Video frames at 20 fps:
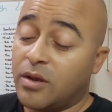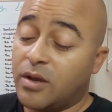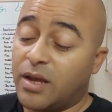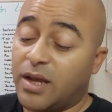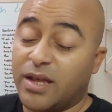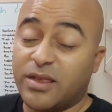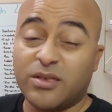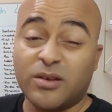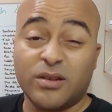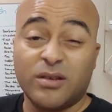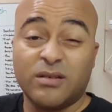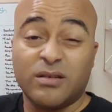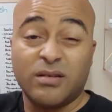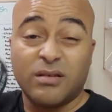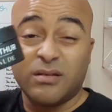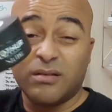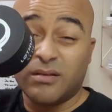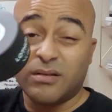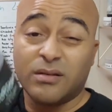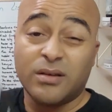I
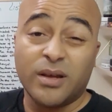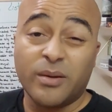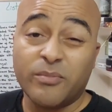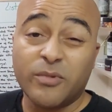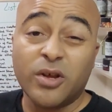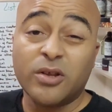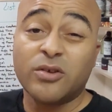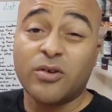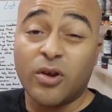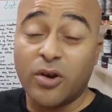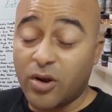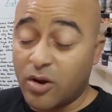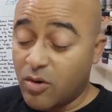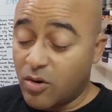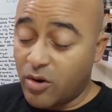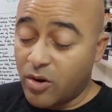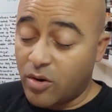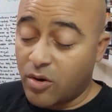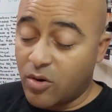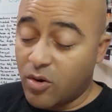thought I'm not
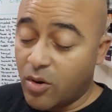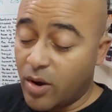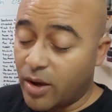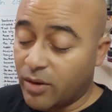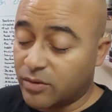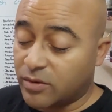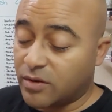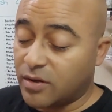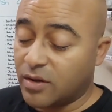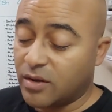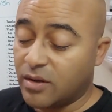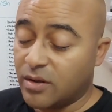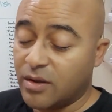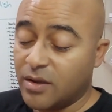gonna go out,